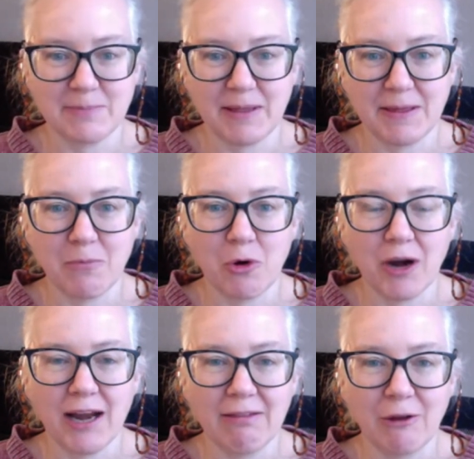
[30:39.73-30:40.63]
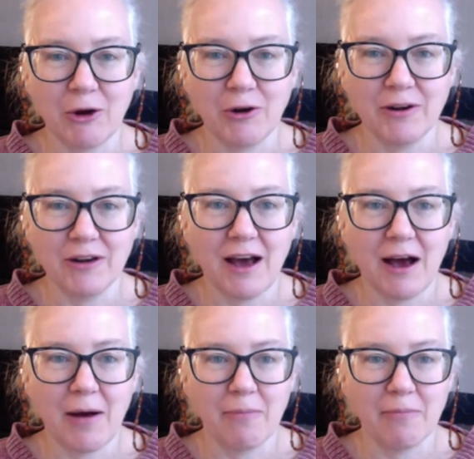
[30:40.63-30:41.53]
but the more I learn,
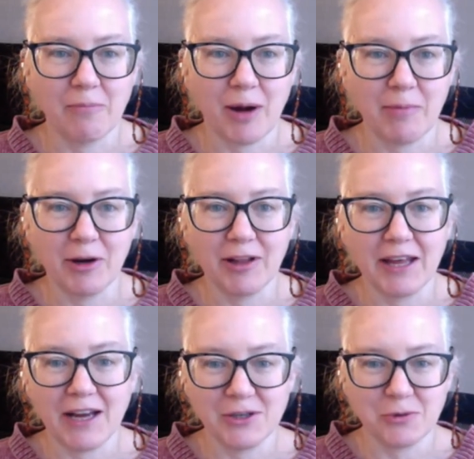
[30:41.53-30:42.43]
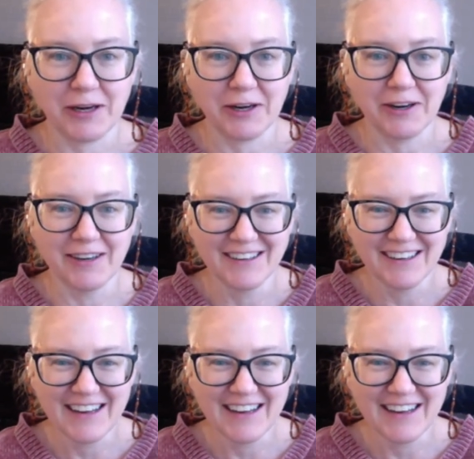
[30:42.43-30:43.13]
primarily on Twitter